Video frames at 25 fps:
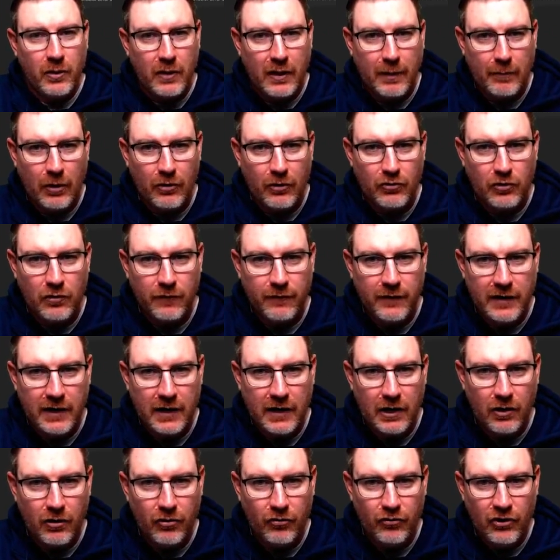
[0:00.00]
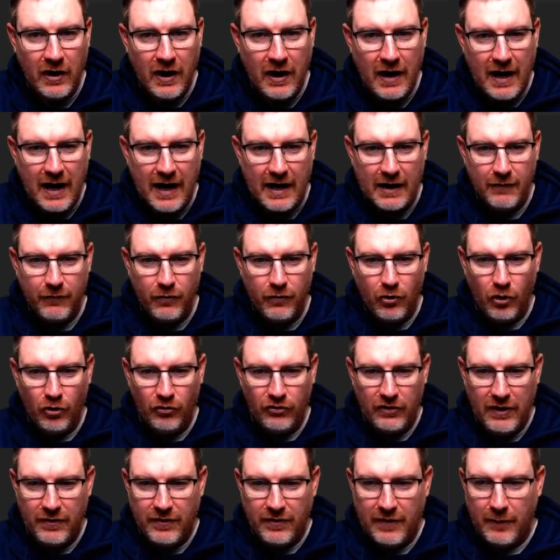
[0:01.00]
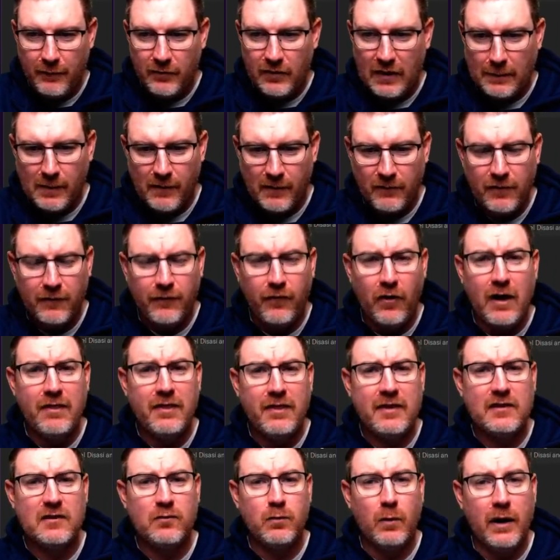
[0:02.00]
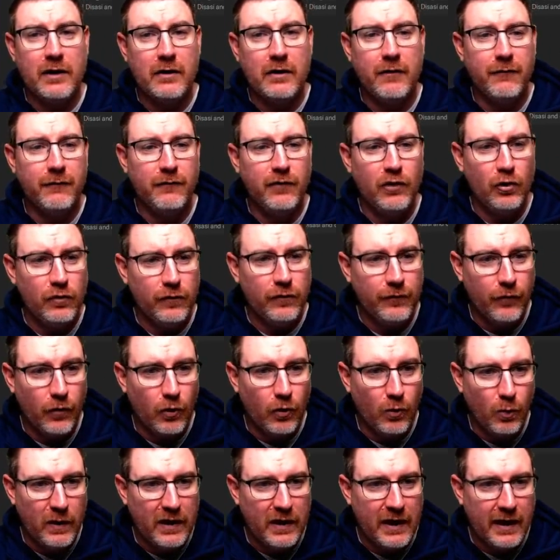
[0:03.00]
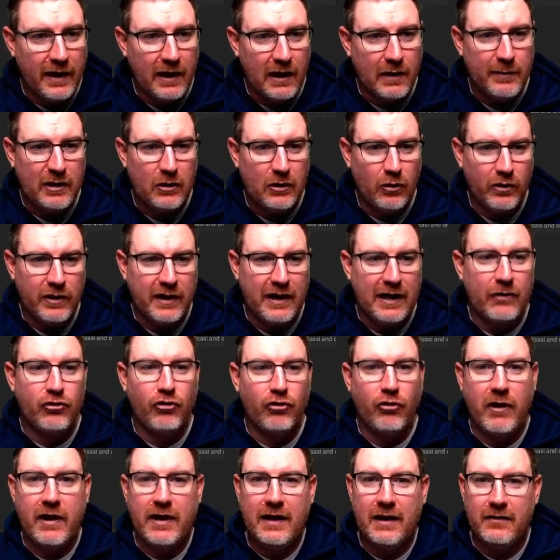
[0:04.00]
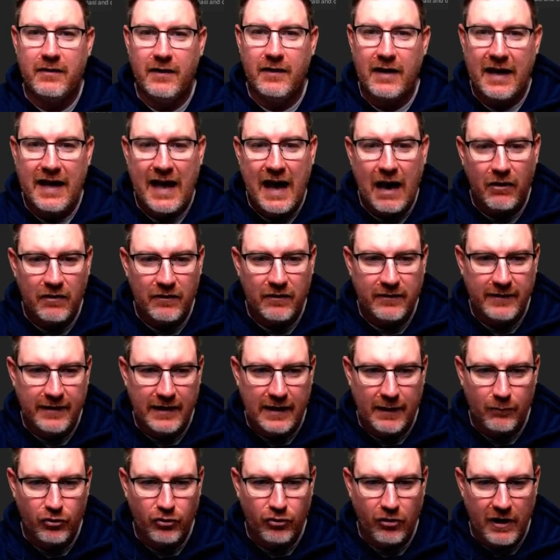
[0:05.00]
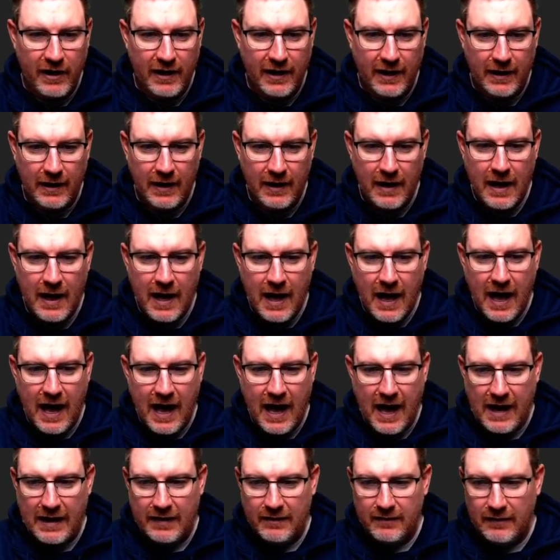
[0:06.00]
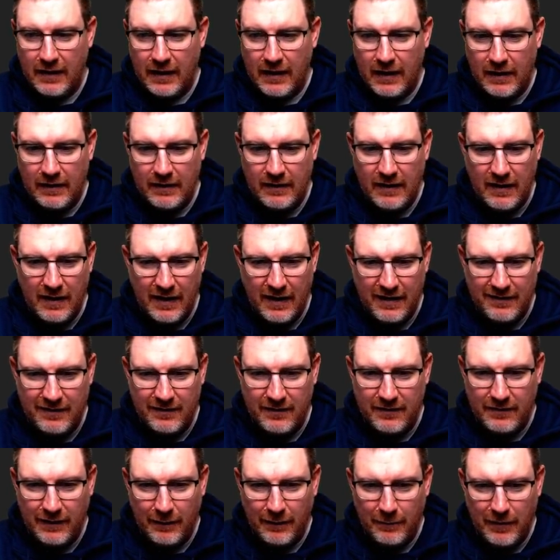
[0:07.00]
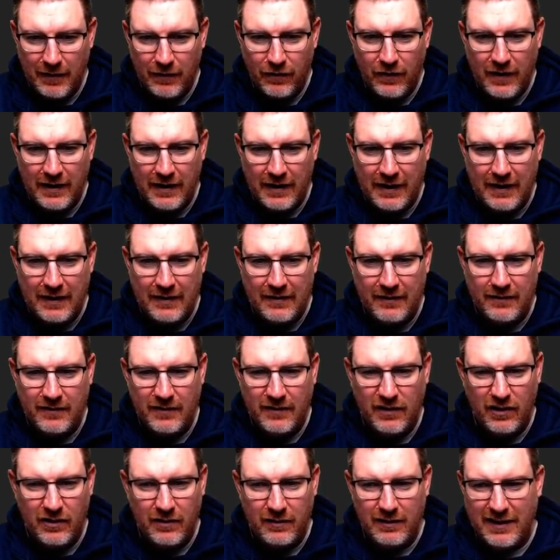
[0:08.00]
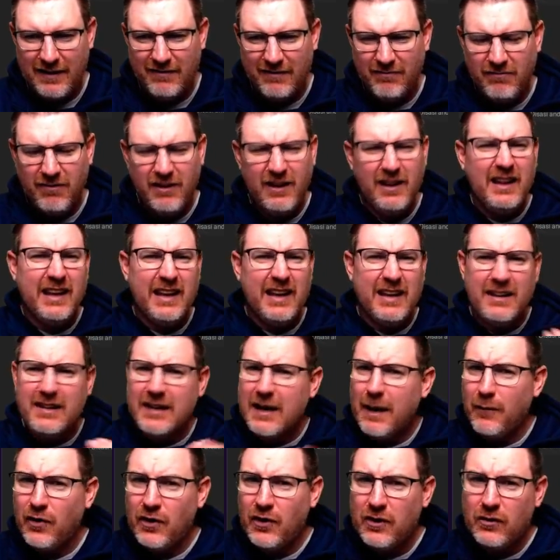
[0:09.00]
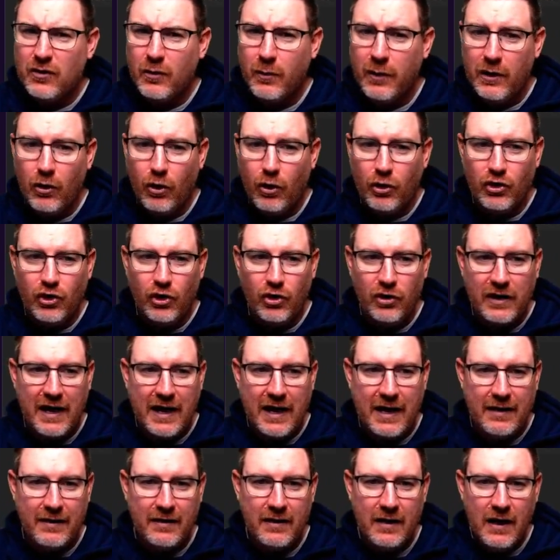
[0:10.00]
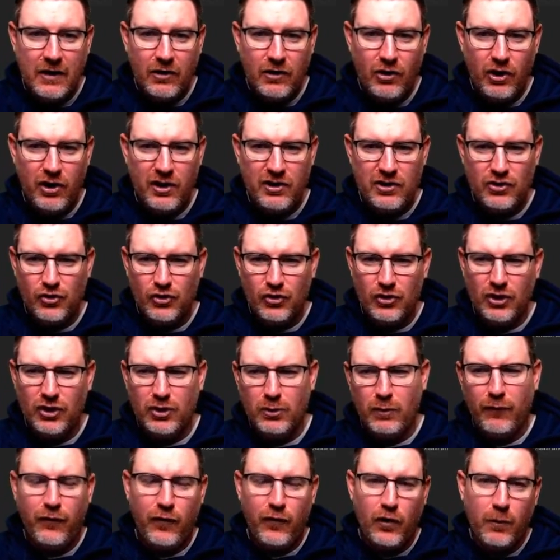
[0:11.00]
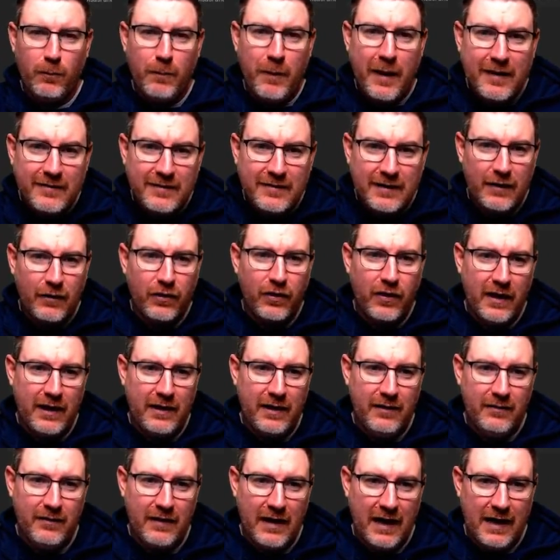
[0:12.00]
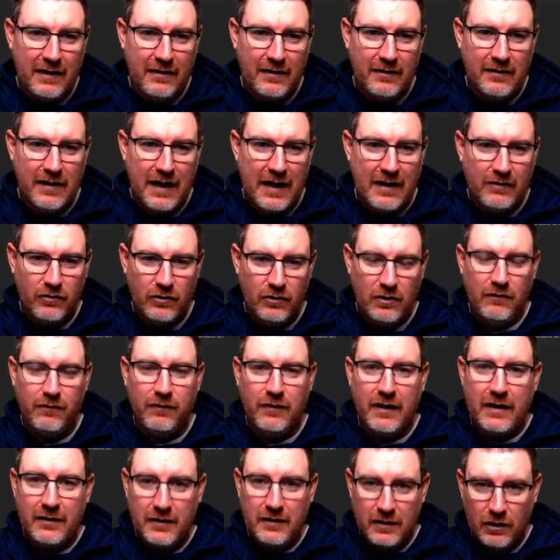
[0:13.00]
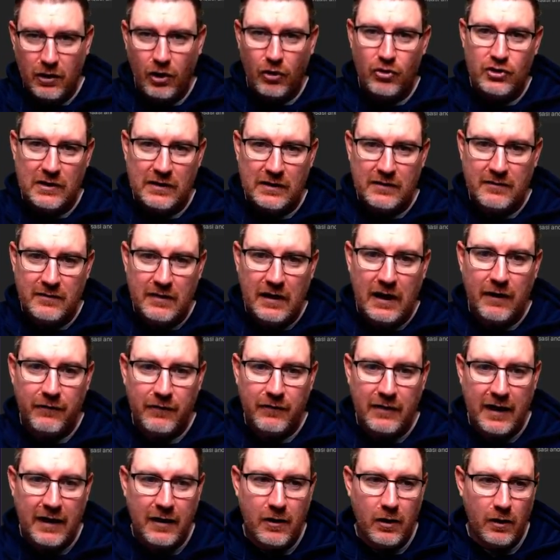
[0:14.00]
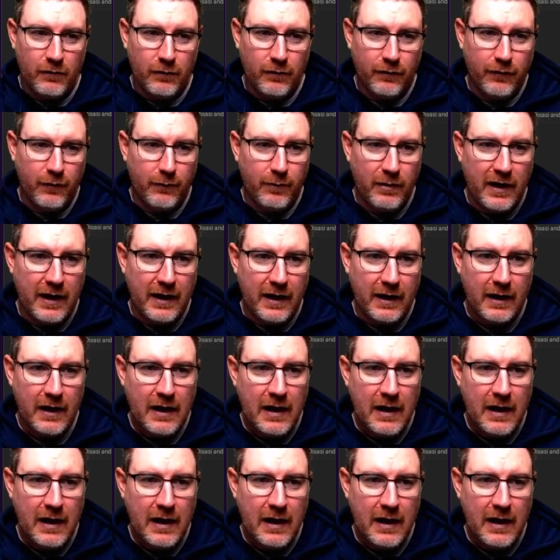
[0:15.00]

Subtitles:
I upload new videos, and of course hit thumbs up if you find this one useful. We are going to be looking at training today, how to set up training, and it's something that is, you can get really in-depth into it, or you can just sort of do a few basic things and sort of let your coaching staff take over from there.